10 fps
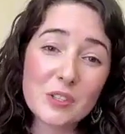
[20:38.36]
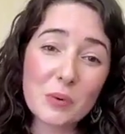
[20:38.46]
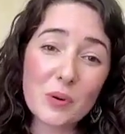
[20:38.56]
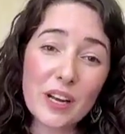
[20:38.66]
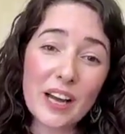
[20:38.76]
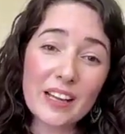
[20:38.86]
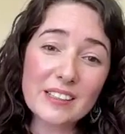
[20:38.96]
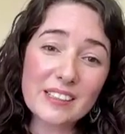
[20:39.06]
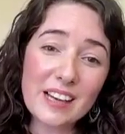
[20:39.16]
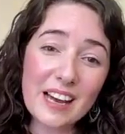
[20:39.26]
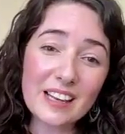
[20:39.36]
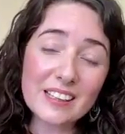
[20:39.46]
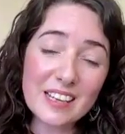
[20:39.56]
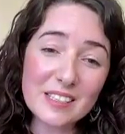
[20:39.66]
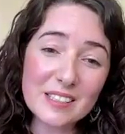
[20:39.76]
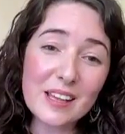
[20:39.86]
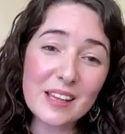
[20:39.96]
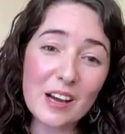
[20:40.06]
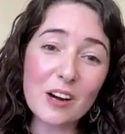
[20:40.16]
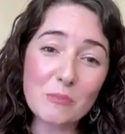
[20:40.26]
to walk hand in hand as
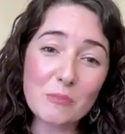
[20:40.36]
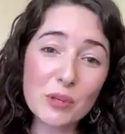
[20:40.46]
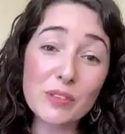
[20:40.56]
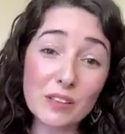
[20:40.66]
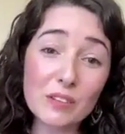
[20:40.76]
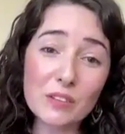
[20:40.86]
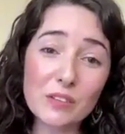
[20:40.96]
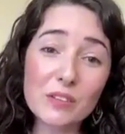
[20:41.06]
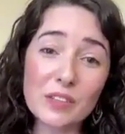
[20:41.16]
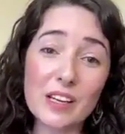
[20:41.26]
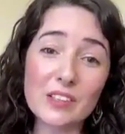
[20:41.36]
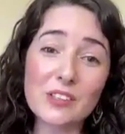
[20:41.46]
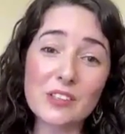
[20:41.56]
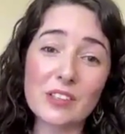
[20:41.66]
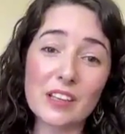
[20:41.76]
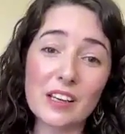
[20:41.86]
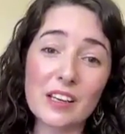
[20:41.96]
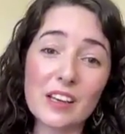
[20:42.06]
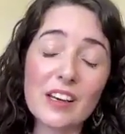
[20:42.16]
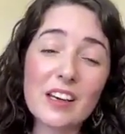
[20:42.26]
they are moving through their journey,
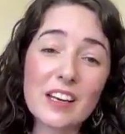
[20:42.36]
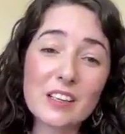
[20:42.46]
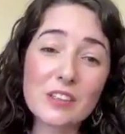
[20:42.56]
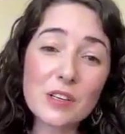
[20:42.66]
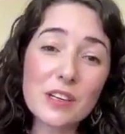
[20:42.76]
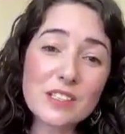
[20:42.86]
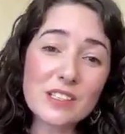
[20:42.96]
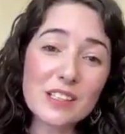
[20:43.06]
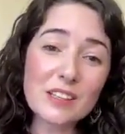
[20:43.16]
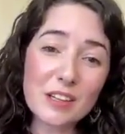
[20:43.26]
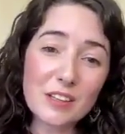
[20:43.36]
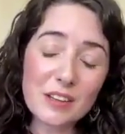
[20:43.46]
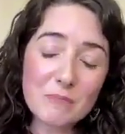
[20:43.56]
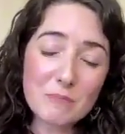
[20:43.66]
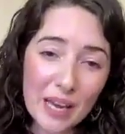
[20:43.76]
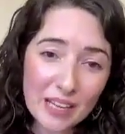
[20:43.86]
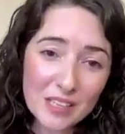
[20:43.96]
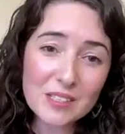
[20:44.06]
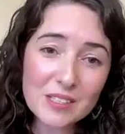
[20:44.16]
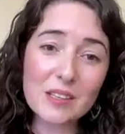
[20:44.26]
and trusting that the
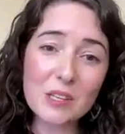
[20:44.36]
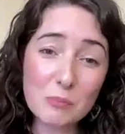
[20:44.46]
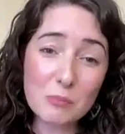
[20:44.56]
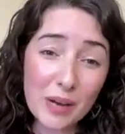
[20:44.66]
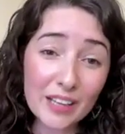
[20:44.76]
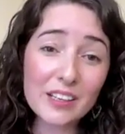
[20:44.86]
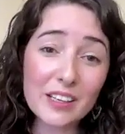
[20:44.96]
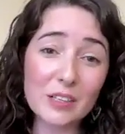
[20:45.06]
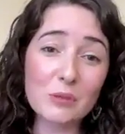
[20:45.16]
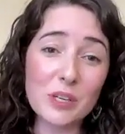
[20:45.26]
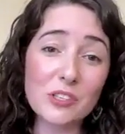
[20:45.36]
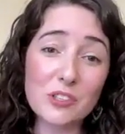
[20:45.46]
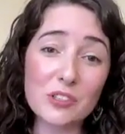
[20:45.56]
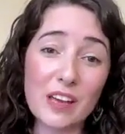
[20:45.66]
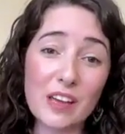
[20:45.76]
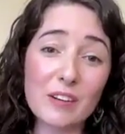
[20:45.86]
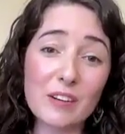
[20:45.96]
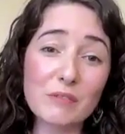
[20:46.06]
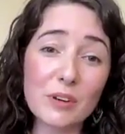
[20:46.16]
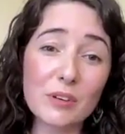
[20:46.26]
pace and the manner in which their
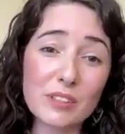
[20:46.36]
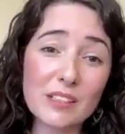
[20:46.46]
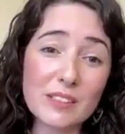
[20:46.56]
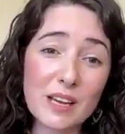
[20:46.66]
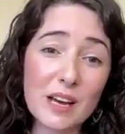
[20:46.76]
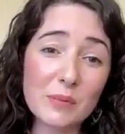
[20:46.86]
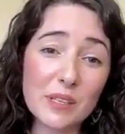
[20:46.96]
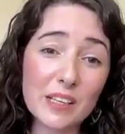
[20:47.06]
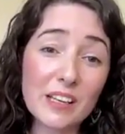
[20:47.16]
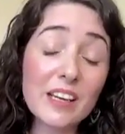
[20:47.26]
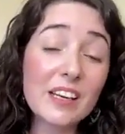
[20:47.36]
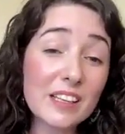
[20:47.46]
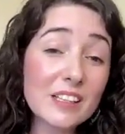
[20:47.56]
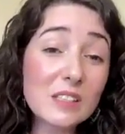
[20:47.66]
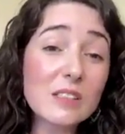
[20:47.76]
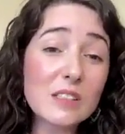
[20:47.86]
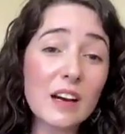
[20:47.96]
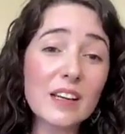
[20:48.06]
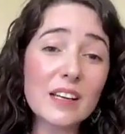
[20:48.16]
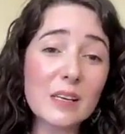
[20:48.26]
unfolding is happening is
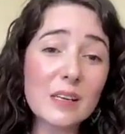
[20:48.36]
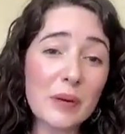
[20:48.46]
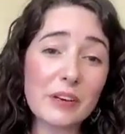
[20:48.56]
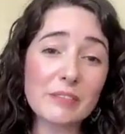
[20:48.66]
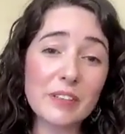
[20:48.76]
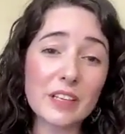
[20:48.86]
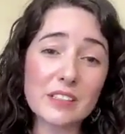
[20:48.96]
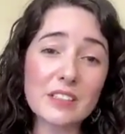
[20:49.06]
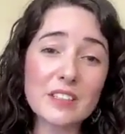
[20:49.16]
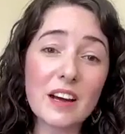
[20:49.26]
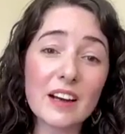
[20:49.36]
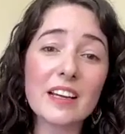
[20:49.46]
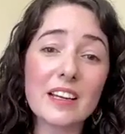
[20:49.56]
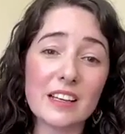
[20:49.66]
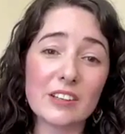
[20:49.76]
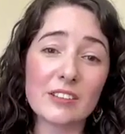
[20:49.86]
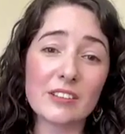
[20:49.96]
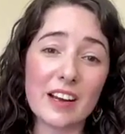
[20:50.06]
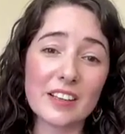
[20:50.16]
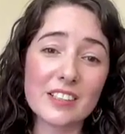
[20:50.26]
entirely perfect, entirely
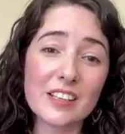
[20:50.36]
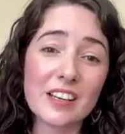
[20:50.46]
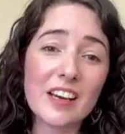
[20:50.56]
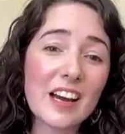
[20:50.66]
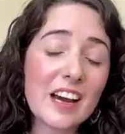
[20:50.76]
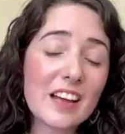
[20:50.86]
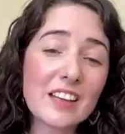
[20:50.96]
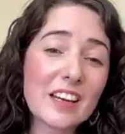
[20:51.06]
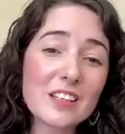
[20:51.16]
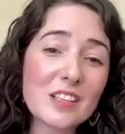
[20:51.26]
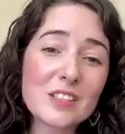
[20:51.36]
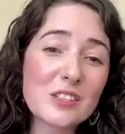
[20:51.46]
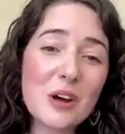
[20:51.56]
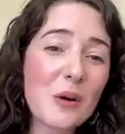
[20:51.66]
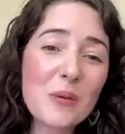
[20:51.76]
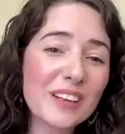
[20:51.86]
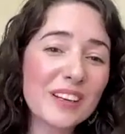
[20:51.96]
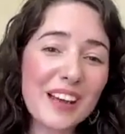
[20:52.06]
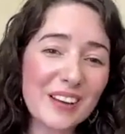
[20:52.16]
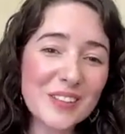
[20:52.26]
correct, and that it is no
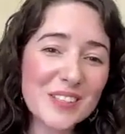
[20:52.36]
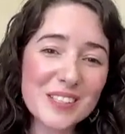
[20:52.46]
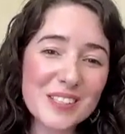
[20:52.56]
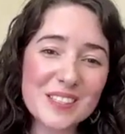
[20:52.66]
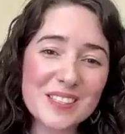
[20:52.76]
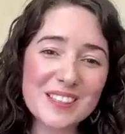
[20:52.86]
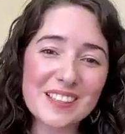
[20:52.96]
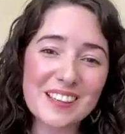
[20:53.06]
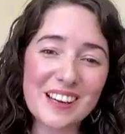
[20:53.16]
one else's